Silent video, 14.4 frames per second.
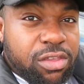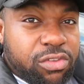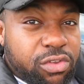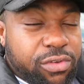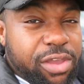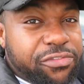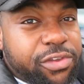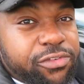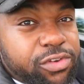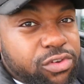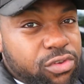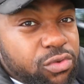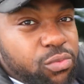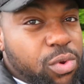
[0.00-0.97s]
So without further
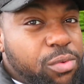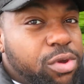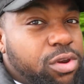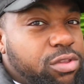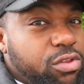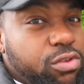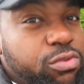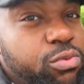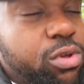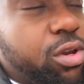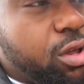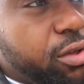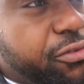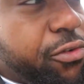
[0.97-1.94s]
ado, what we're going to do is we're
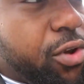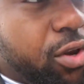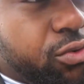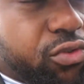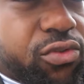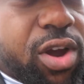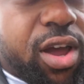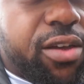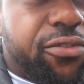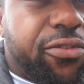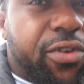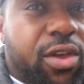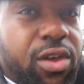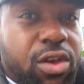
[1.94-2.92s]
going to go for a little
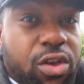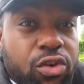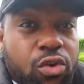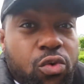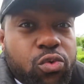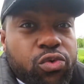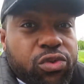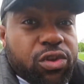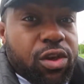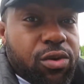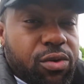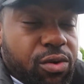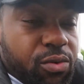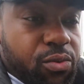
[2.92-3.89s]
drive, and
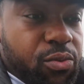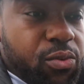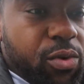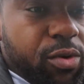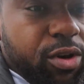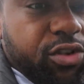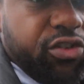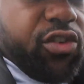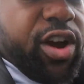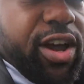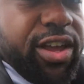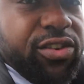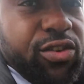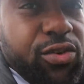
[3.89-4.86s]
also what we're going to
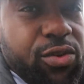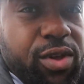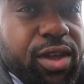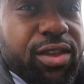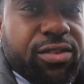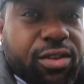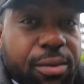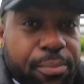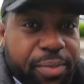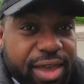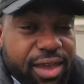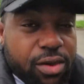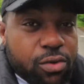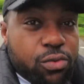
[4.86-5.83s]
try and do is
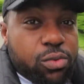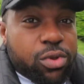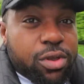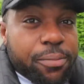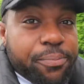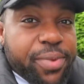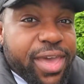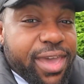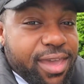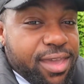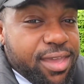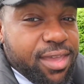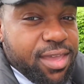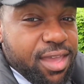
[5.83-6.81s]

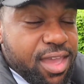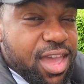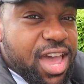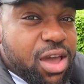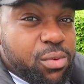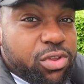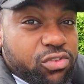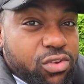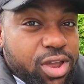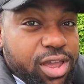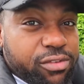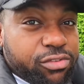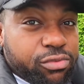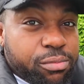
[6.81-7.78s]
compare how it
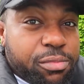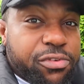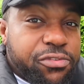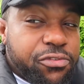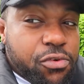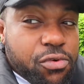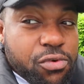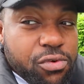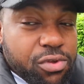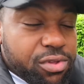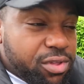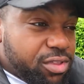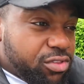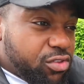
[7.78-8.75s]
drives from before
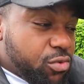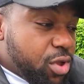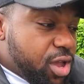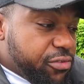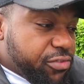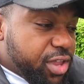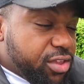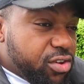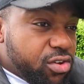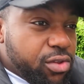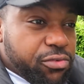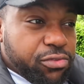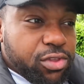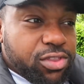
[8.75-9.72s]
until after. I don't
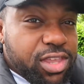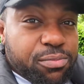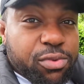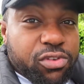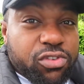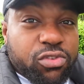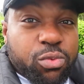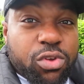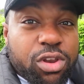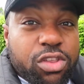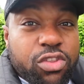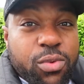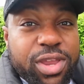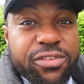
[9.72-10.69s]
know if the D bushes were going
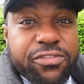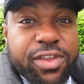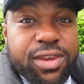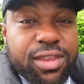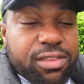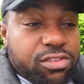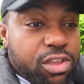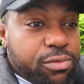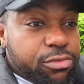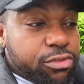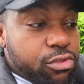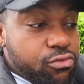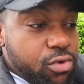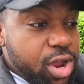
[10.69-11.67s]
to do anything in terms
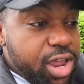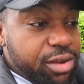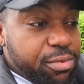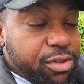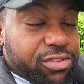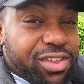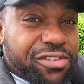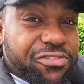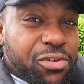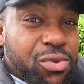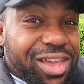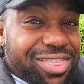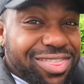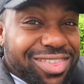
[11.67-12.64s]
of the ride, because I
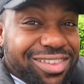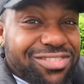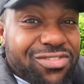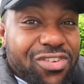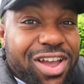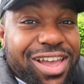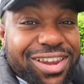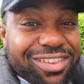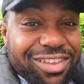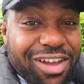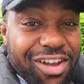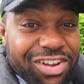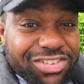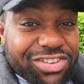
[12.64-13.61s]
feel like this ride is
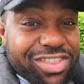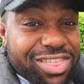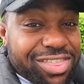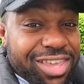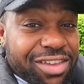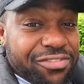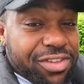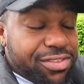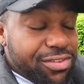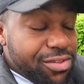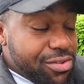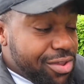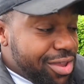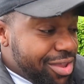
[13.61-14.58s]
harsher than the
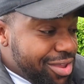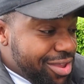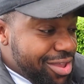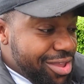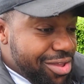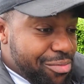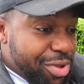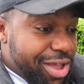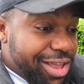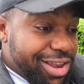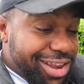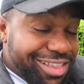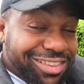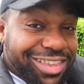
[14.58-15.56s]
FN2. But
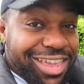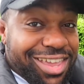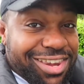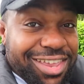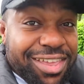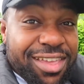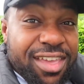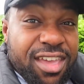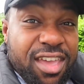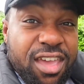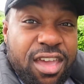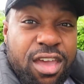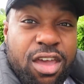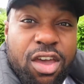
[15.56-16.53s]
let's get in it
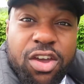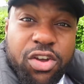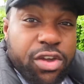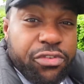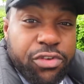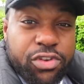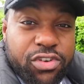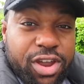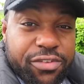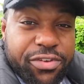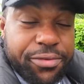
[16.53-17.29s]
and go for a drive.